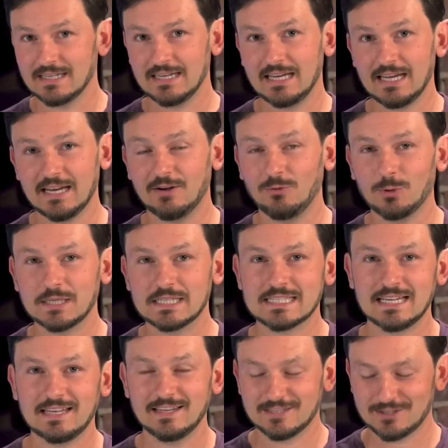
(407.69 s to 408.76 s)
And again, I want to
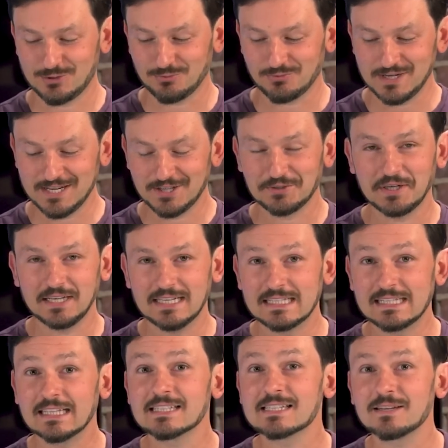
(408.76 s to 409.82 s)
say this to reiterate,
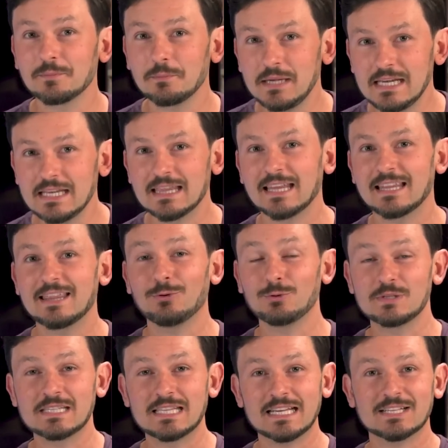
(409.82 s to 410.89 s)
it doesn't mean that
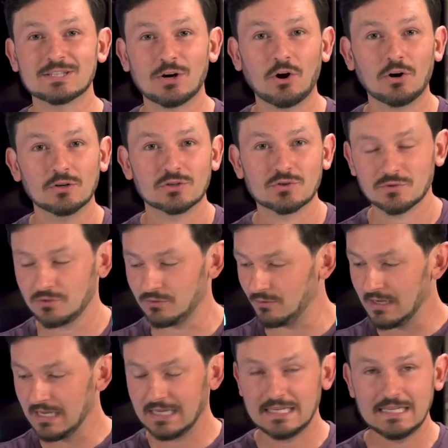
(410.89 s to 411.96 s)
those things aren't
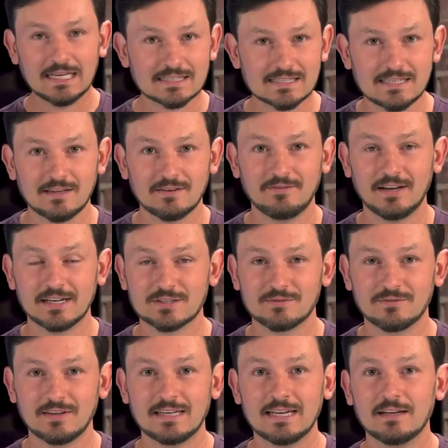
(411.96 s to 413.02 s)
true. Yes, the
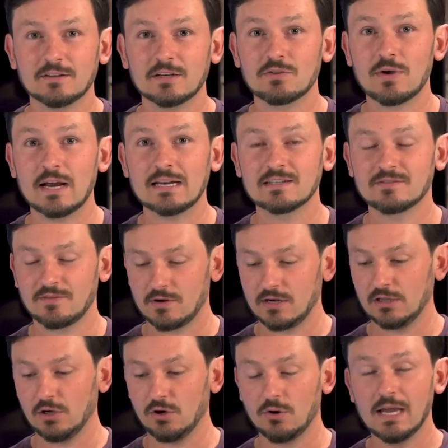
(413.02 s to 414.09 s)
infection fatality rate is
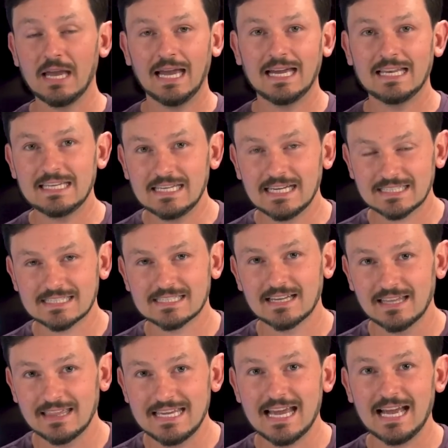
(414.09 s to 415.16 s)
very low. And yes,
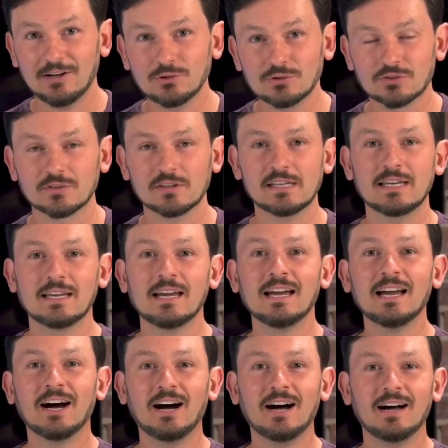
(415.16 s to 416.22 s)
the elderly
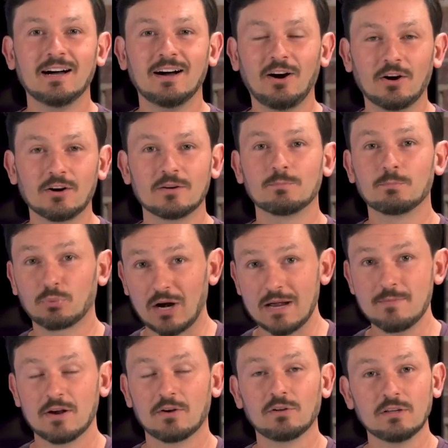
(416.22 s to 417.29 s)
are
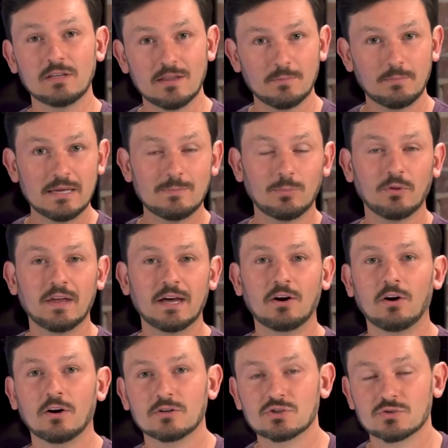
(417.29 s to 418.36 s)
primarily the people that
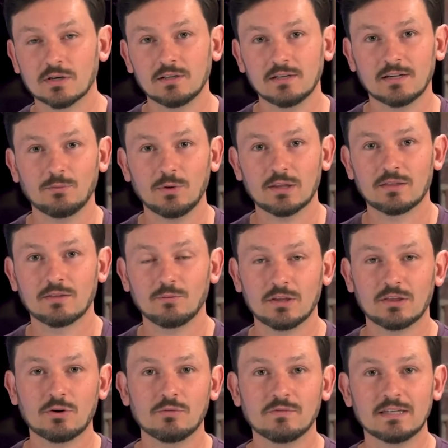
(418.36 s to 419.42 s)
are struggling with
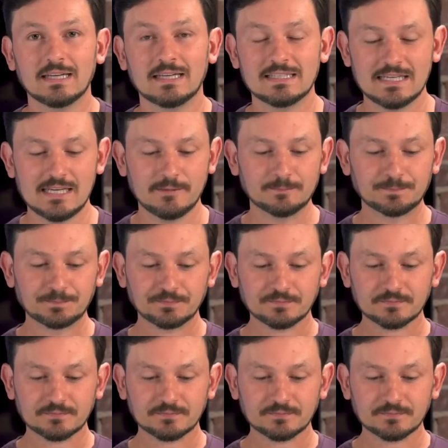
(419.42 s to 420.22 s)
COVID-19.